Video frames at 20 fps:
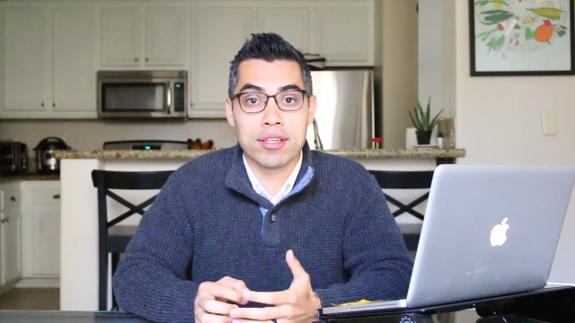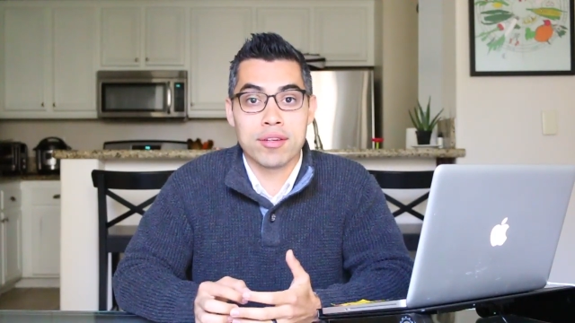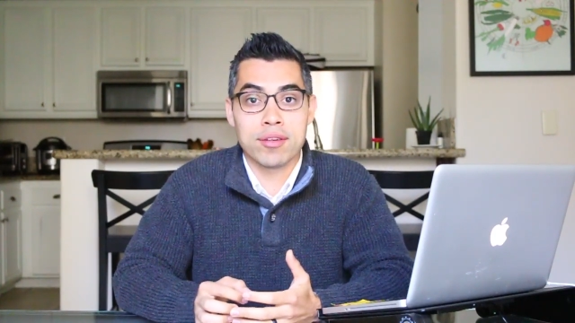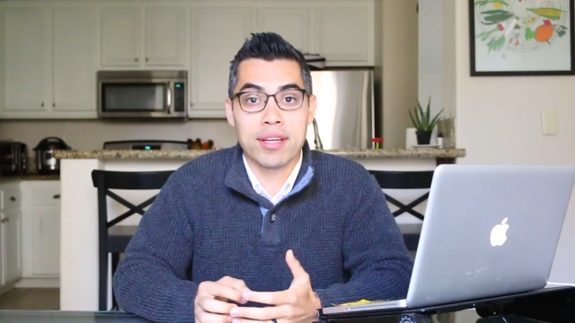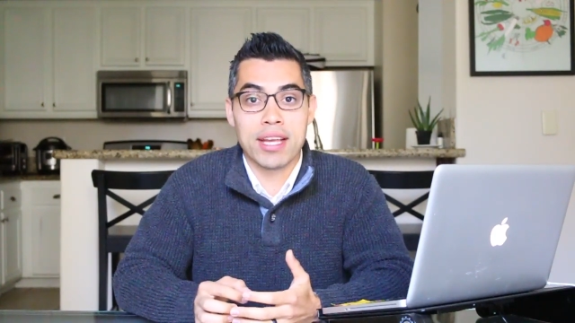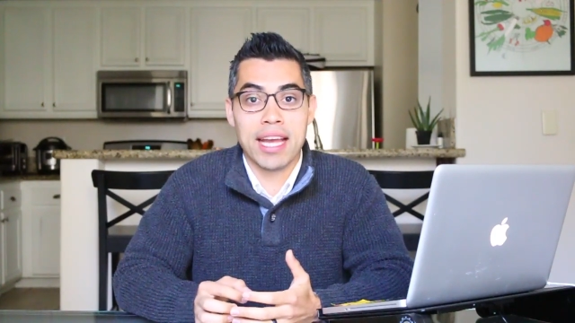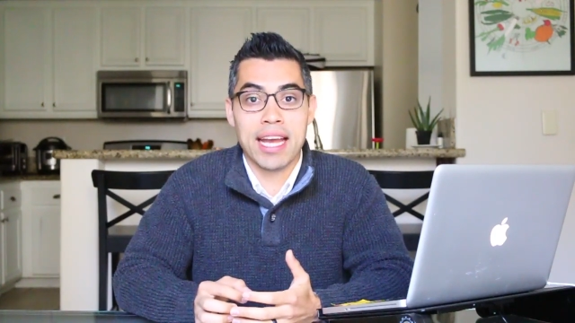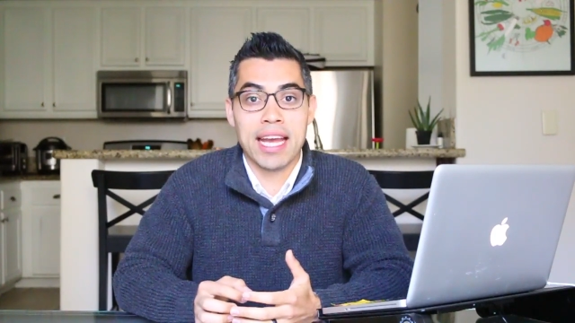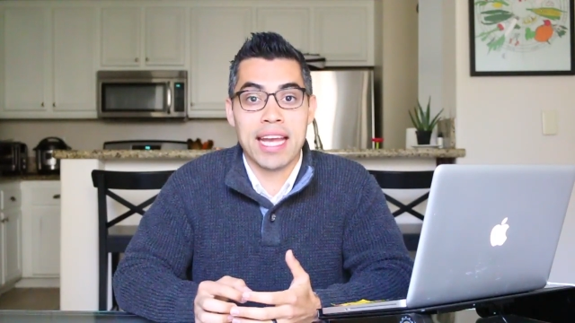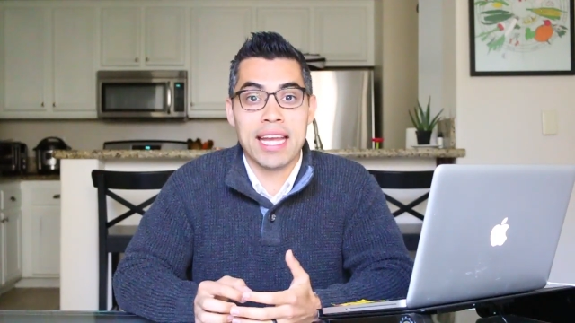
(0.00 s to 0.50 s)

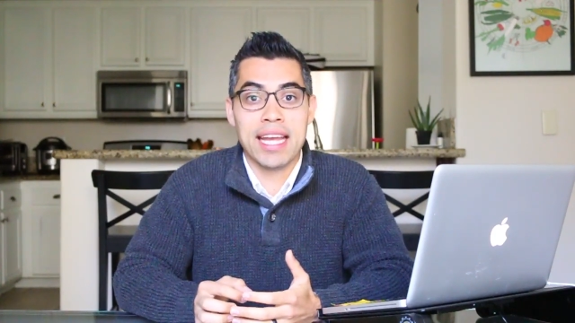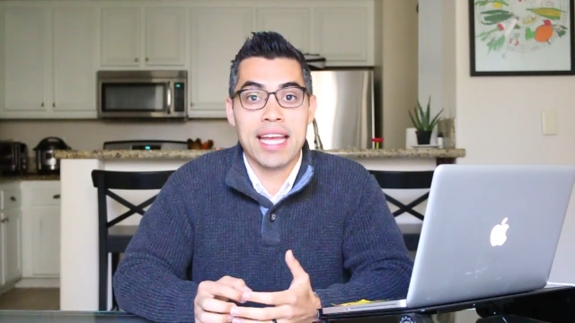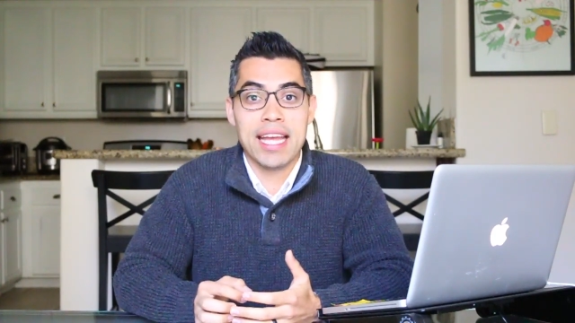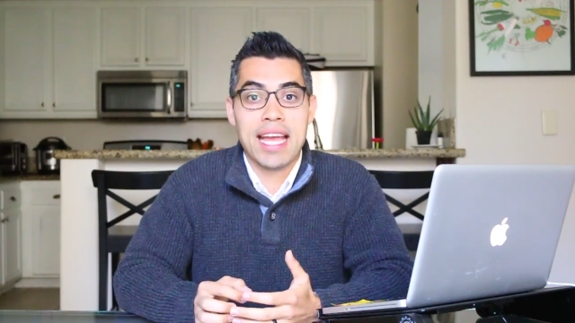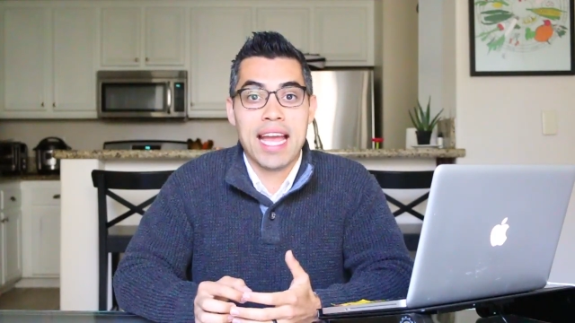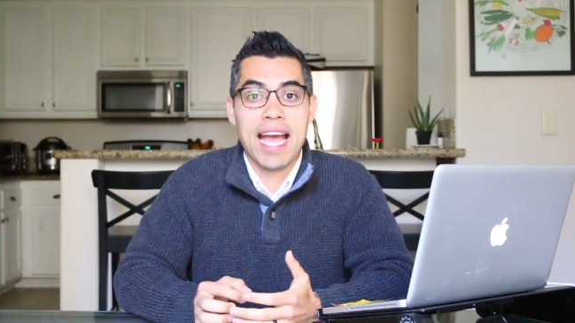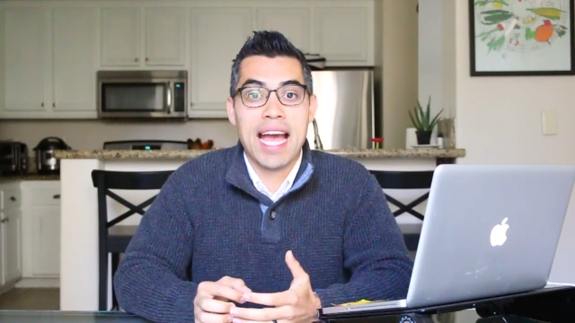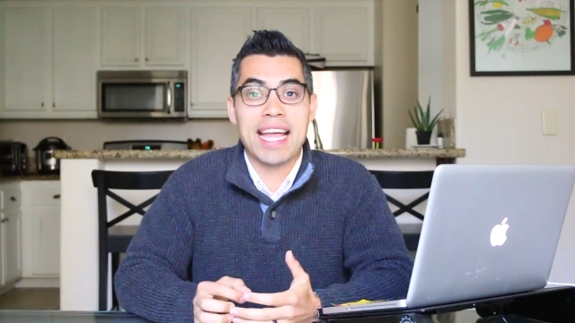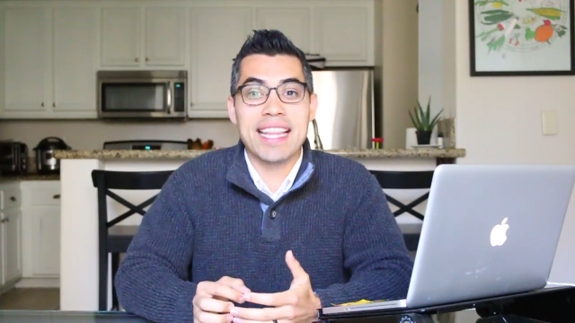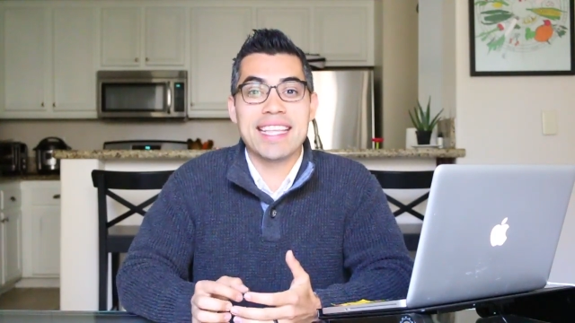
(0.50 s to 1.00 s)
okay?
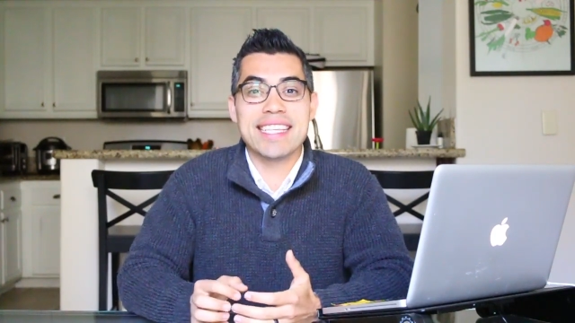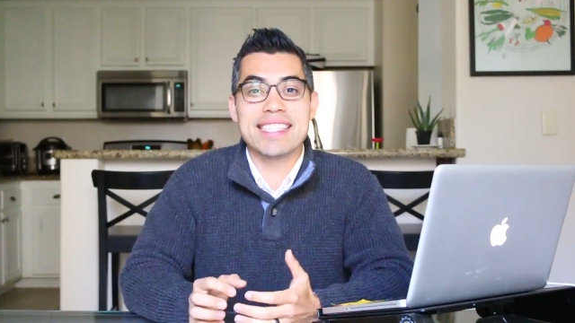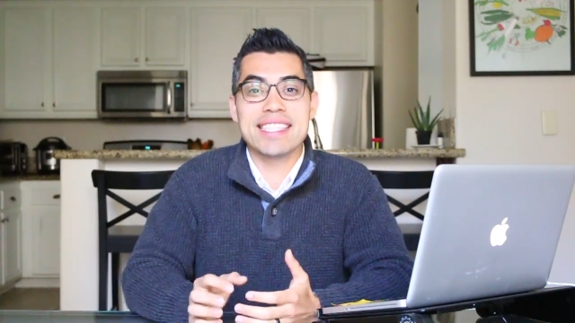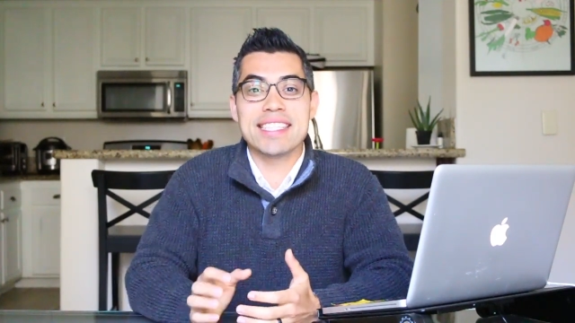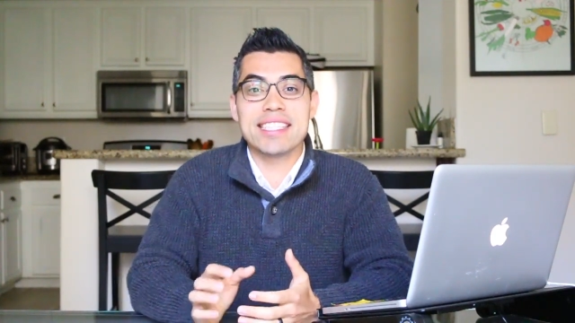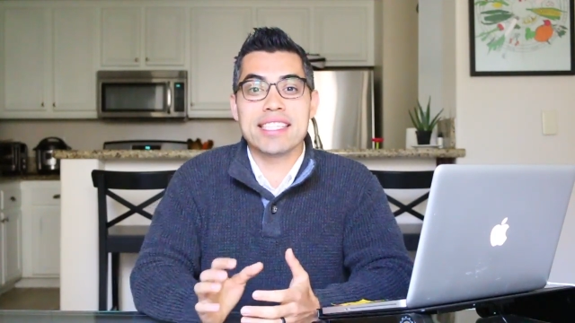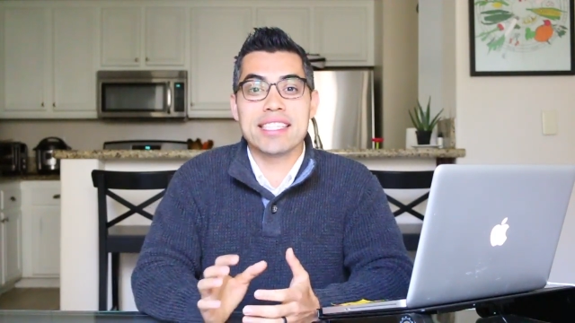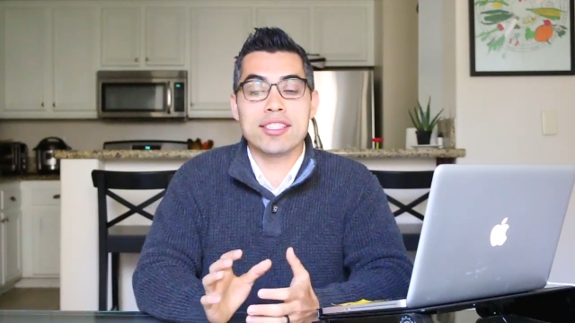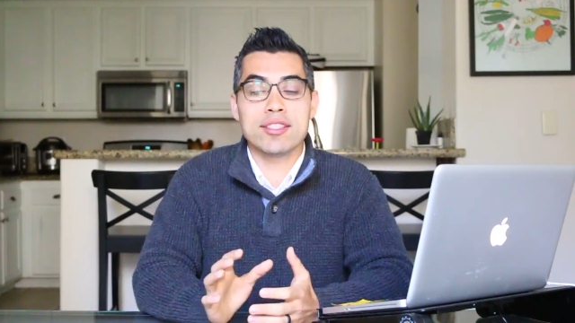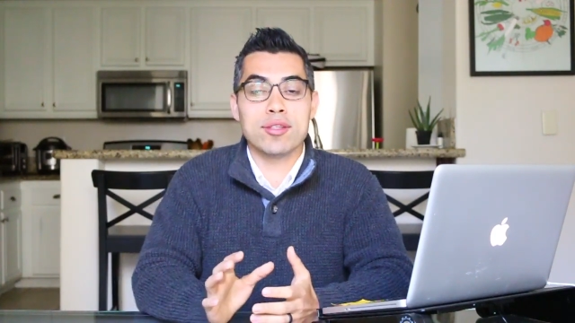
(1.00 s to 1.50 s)
And this
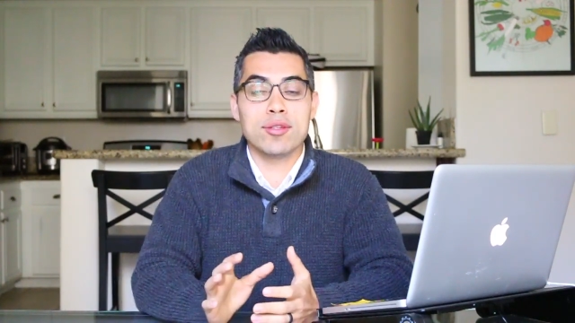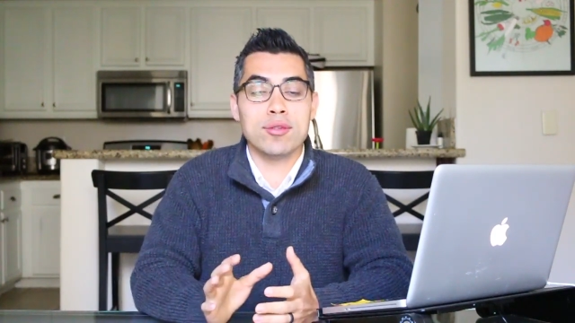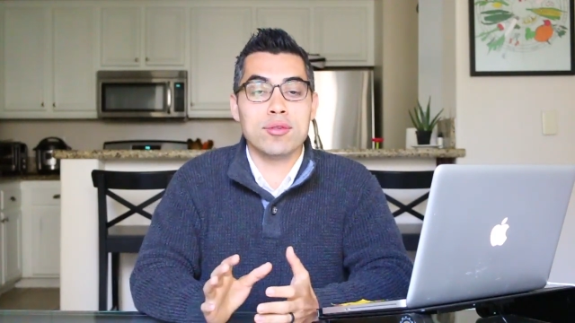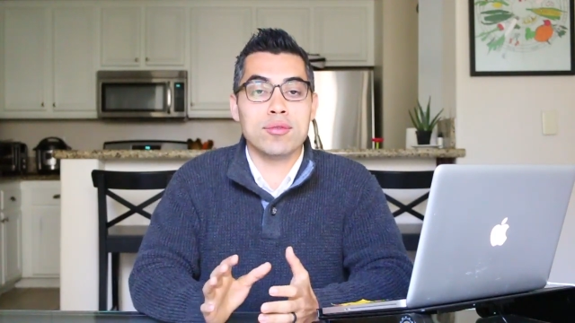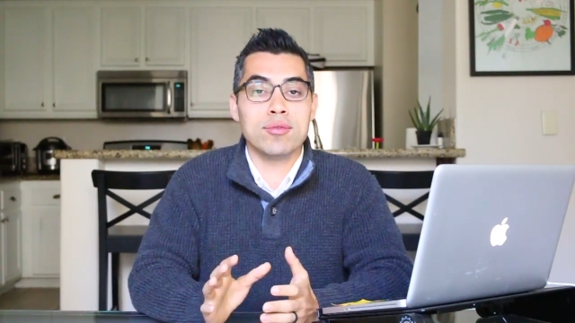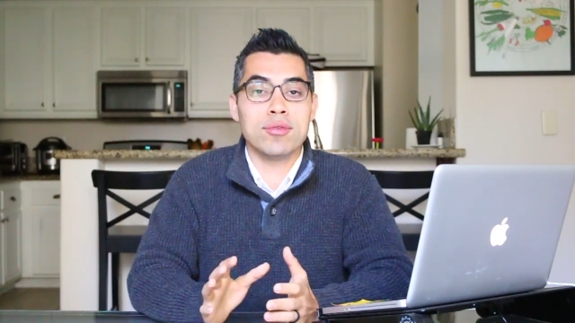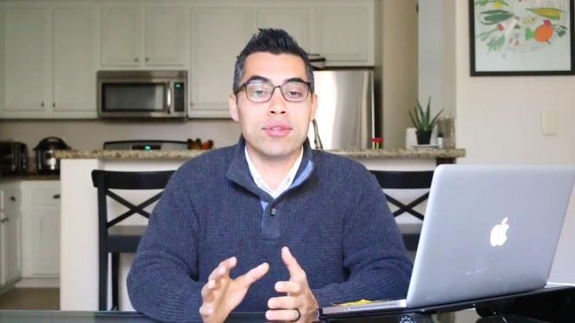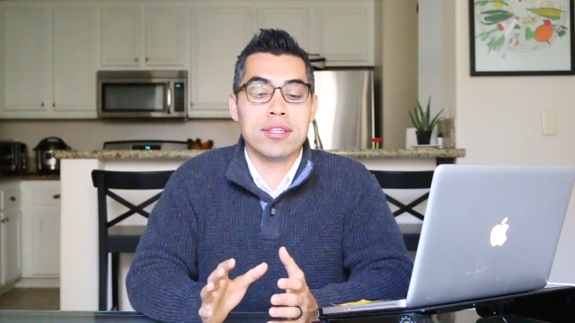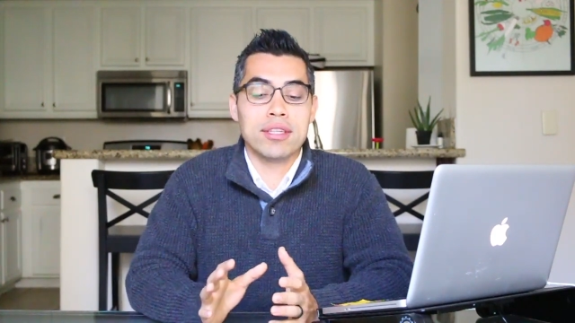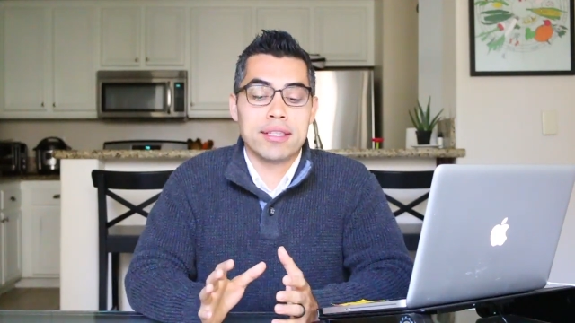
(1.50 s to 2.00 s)
isn't
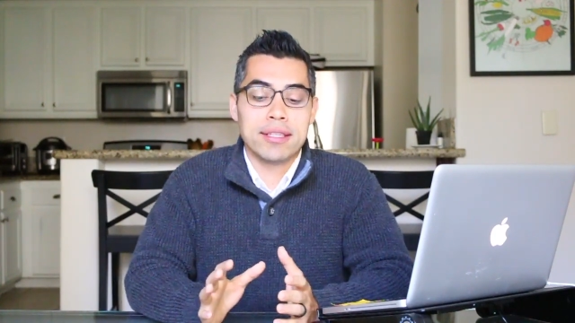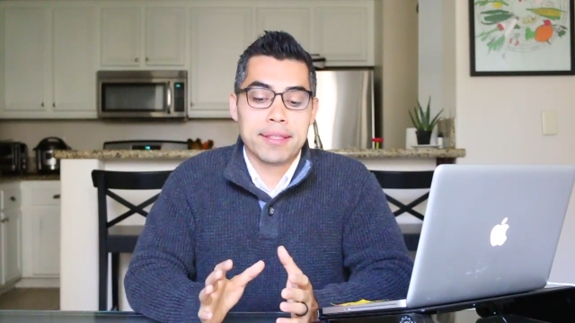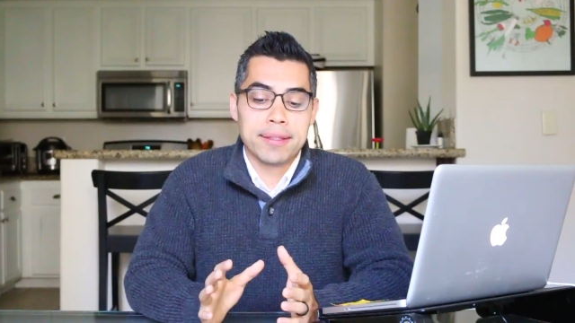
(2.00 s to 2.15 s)
to